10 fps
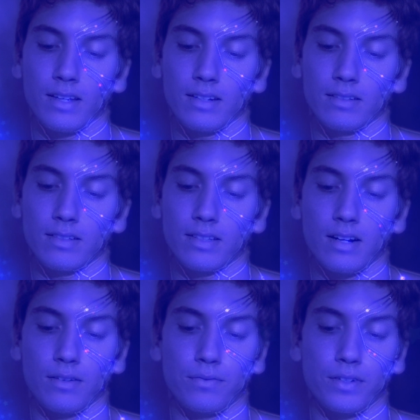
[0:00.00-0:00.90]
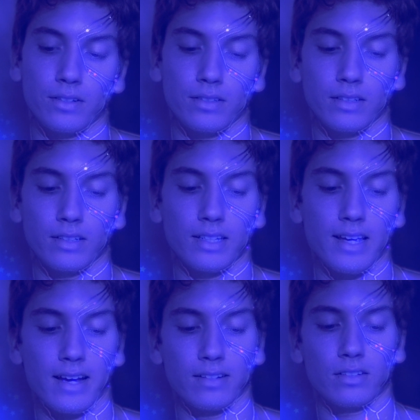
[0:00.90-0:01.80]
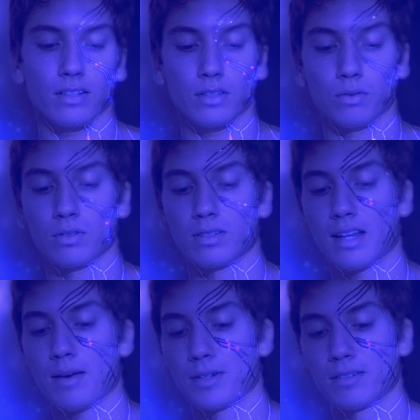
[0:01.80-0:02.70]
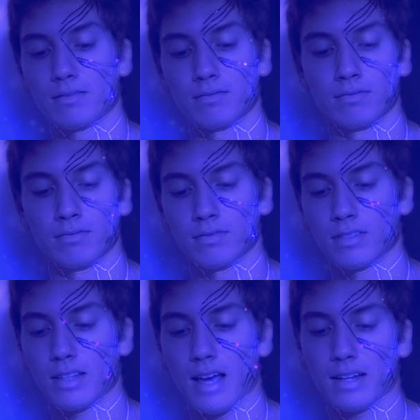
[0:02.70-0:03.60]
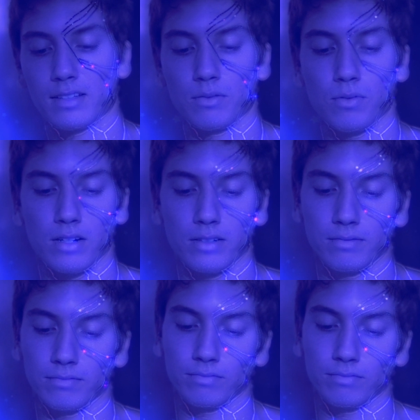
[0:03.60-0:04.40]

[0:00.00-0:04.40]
and set off fearlessly to catch azure salmon in the icy water.